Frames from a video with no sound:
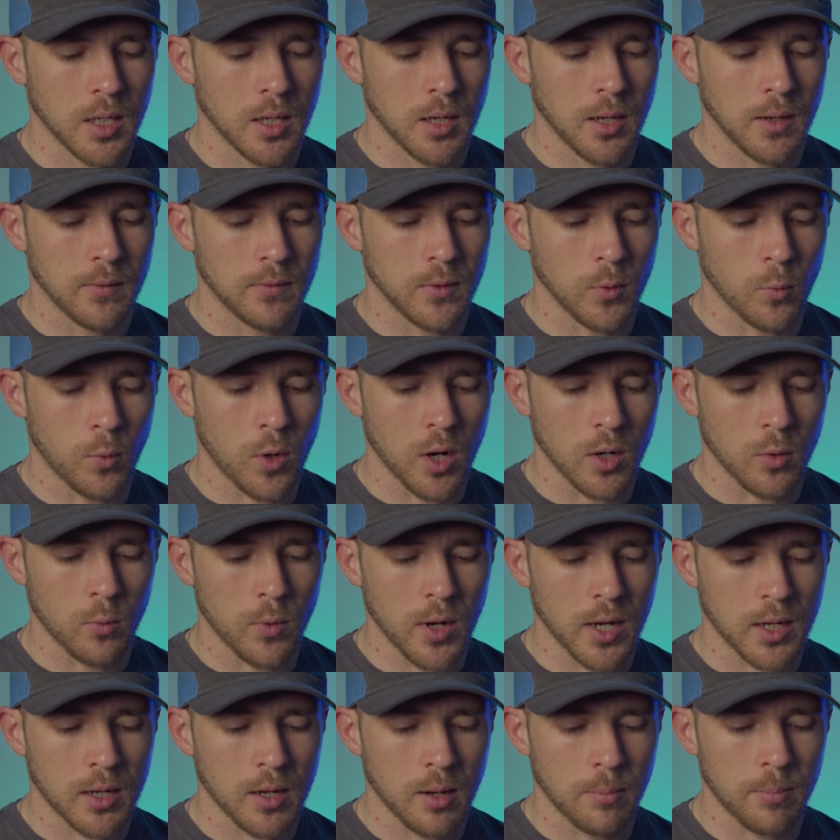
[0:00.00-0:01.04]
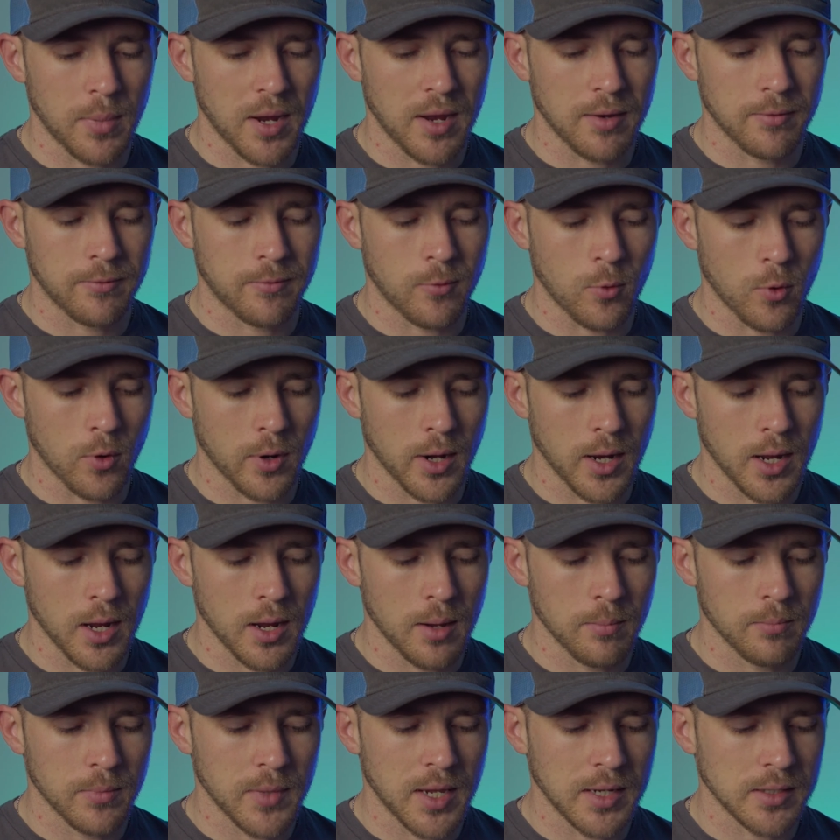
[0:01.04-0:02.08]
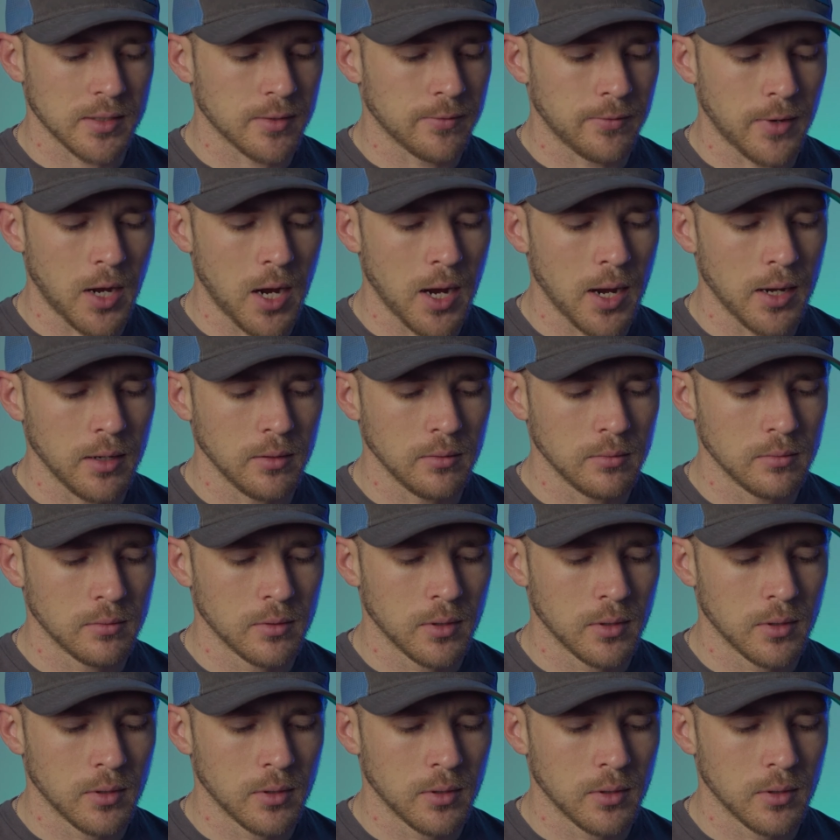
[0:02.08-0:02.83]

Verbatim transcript: If you want to wake up at four A M, that's fine,